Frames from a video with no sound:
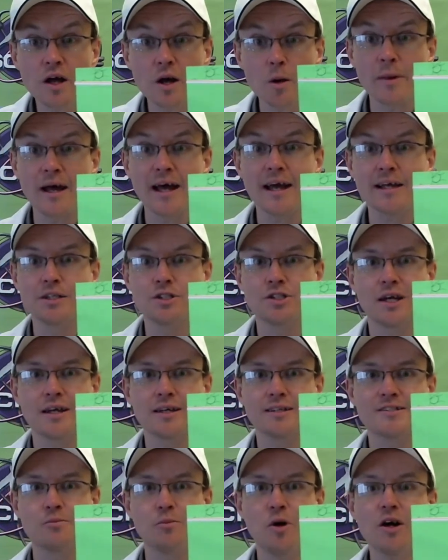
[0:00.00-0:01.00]
back and check
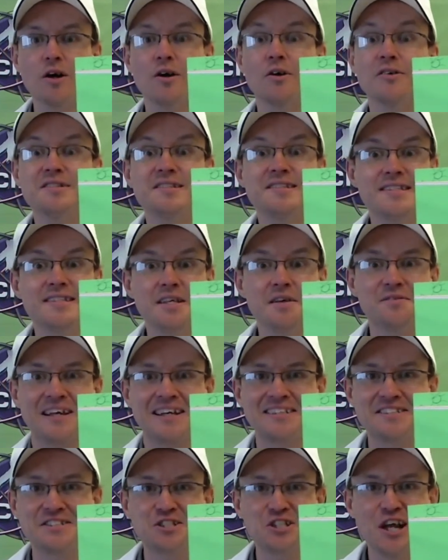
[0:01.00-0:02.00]
it tomorrow and see if
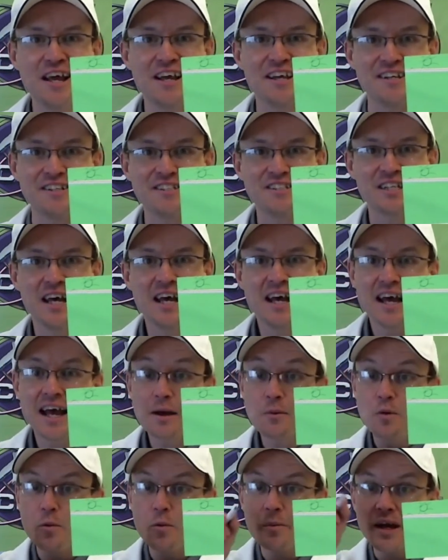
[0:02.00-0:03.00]
that's changed.
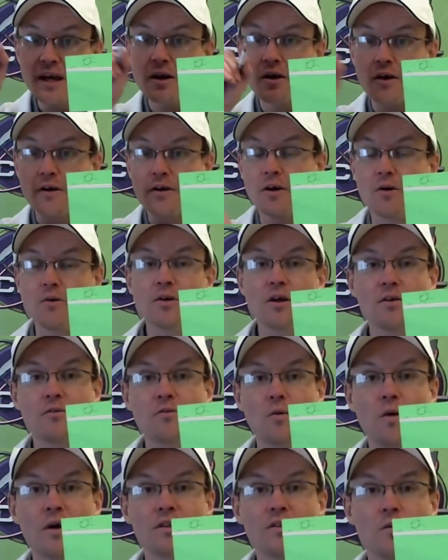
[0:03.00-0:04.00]
And we'll make our note
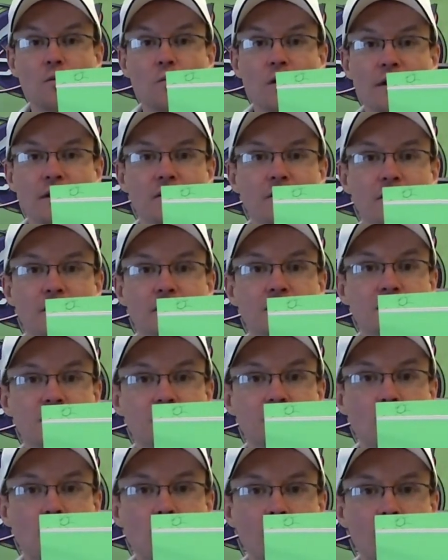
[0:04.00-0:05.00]
of what the weather is tomorrow.